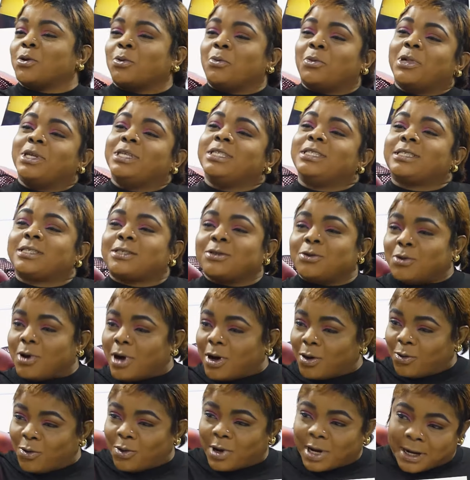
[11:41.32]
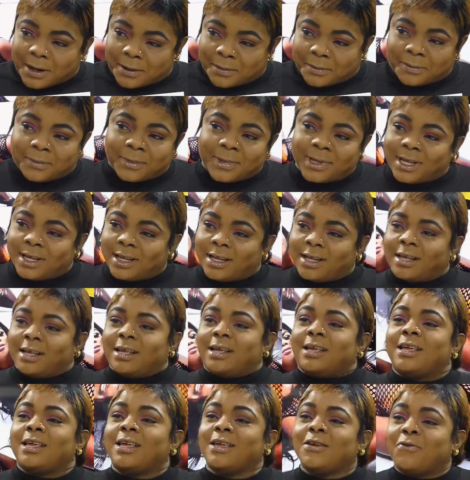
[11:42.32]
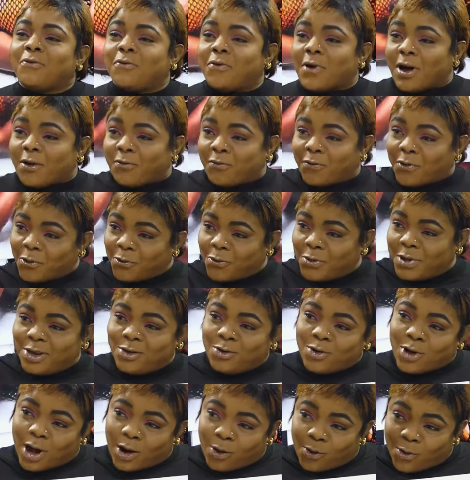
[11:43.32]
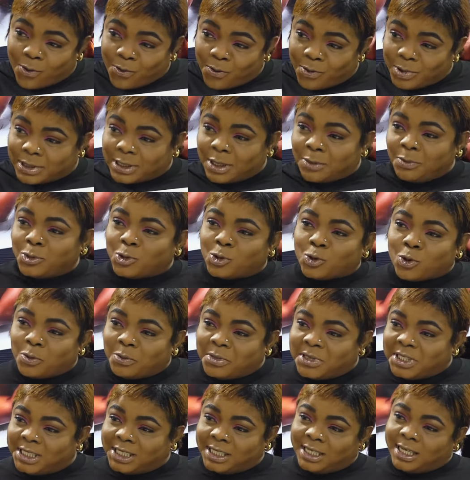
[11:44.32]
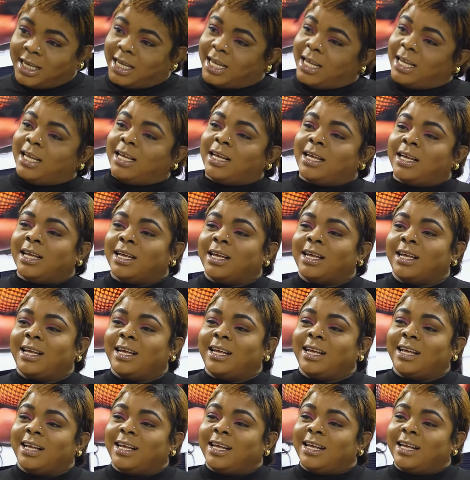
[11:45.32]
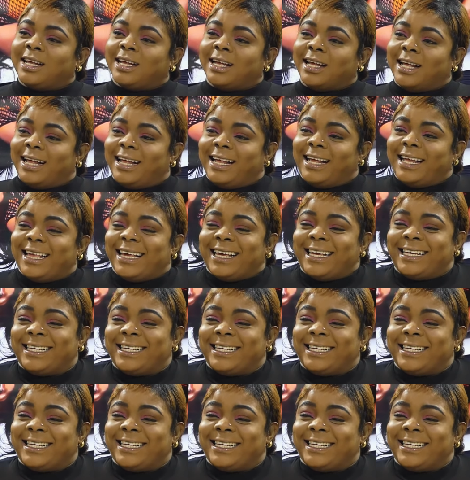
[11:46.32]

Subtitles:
somebody, still I go come. If I for me, you are go with some so be jail. So you